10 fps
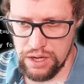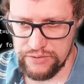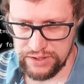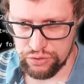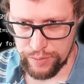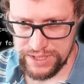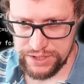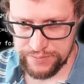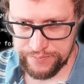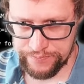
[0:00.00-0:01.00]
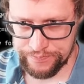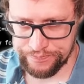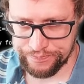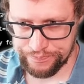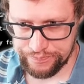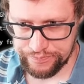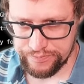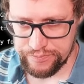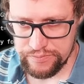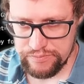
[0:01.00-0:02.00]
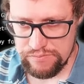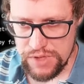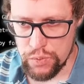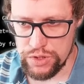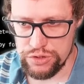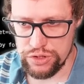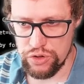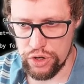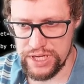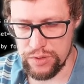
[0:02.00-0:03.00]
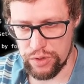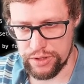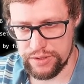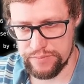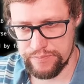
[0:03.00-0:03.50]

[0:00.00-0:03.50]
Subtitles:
thing to mention. We use a Go keyword,